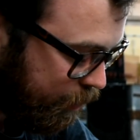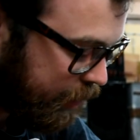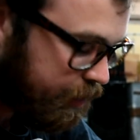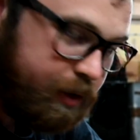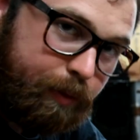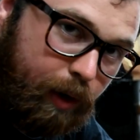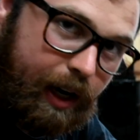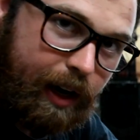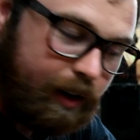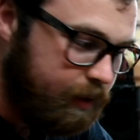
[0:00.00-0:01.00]
reels of
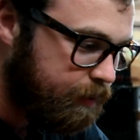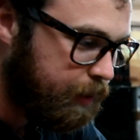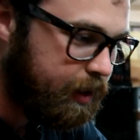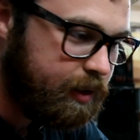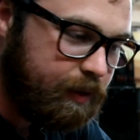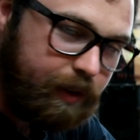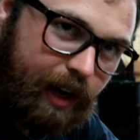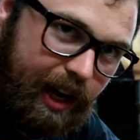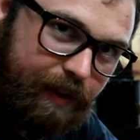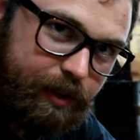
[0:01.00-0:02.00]
wire, because if they're
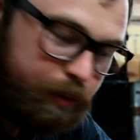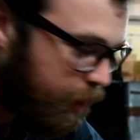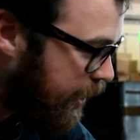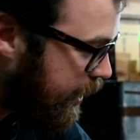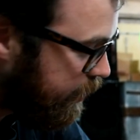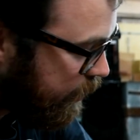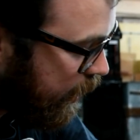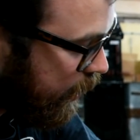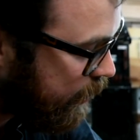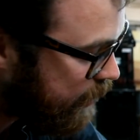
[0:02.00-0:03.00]
half as wide, they're
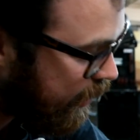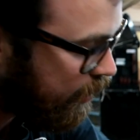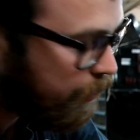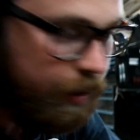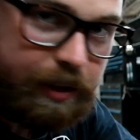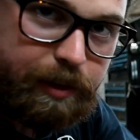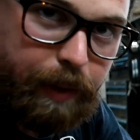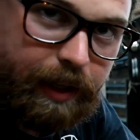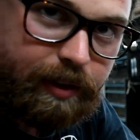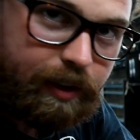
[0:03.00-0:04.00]
not going to take up all the
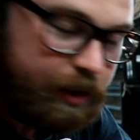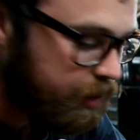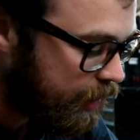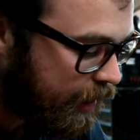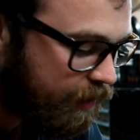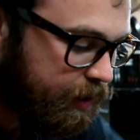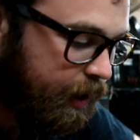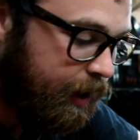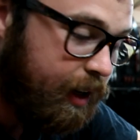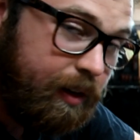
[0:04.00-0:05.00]
space on this shaft.
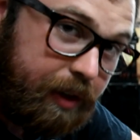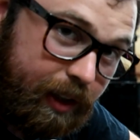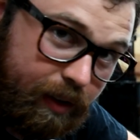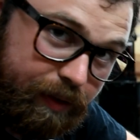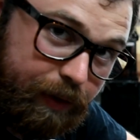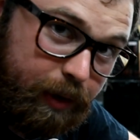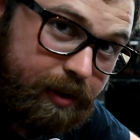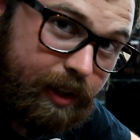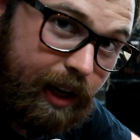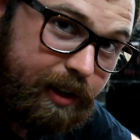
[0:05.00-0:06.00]
If you get the full
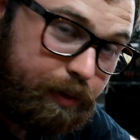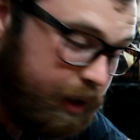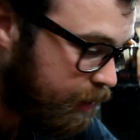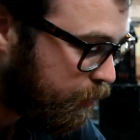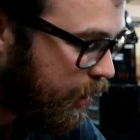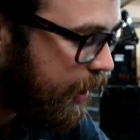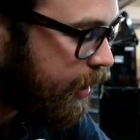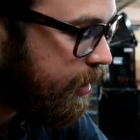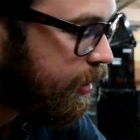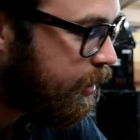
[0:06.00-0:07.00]
size reel of
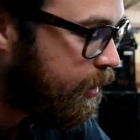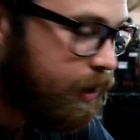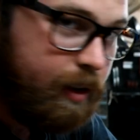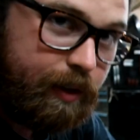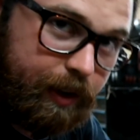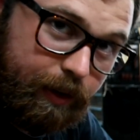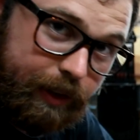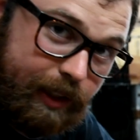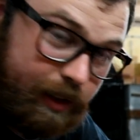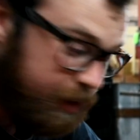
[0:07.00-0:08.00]
wire, you don't
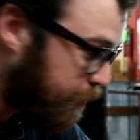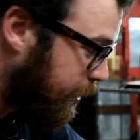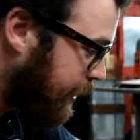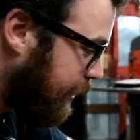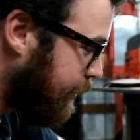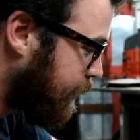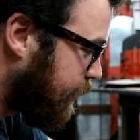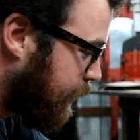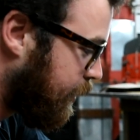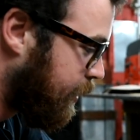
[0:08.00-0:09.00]
need this spring.
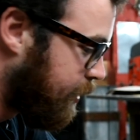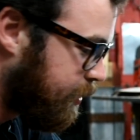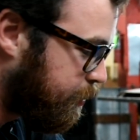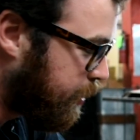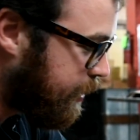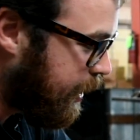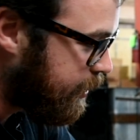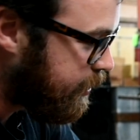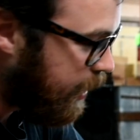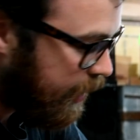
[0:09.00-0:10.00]
So put that
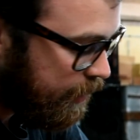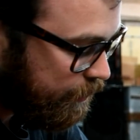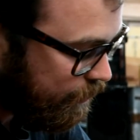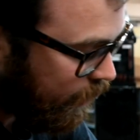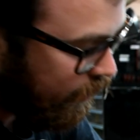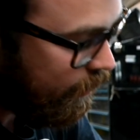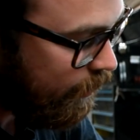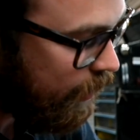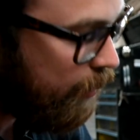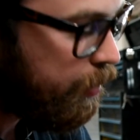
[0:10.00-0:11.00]
aside.
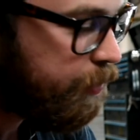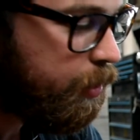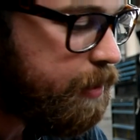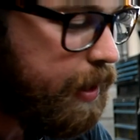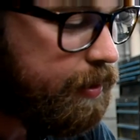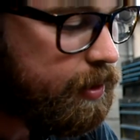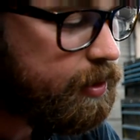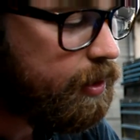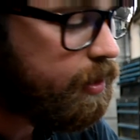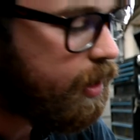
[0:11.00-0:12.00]
Now before you mount this
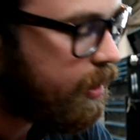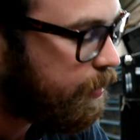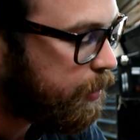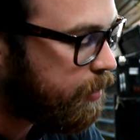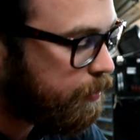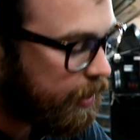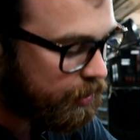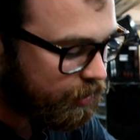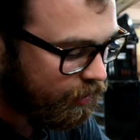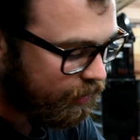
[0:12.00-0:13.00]
on the hub, you want to make
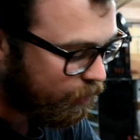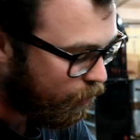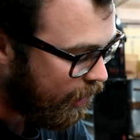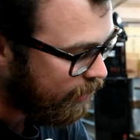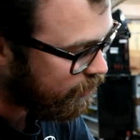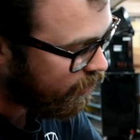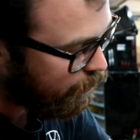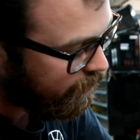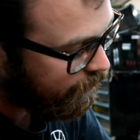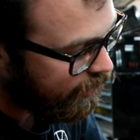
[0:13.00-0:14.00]
sure that the wire is going to
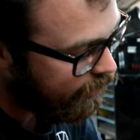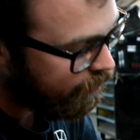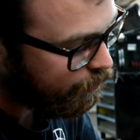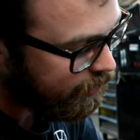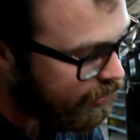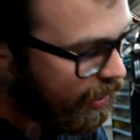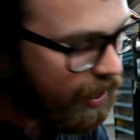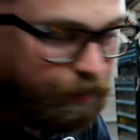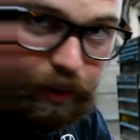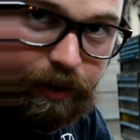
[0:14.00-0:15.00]
be feeding from the
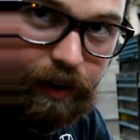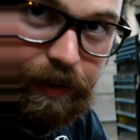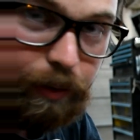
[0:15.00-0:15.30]
top of the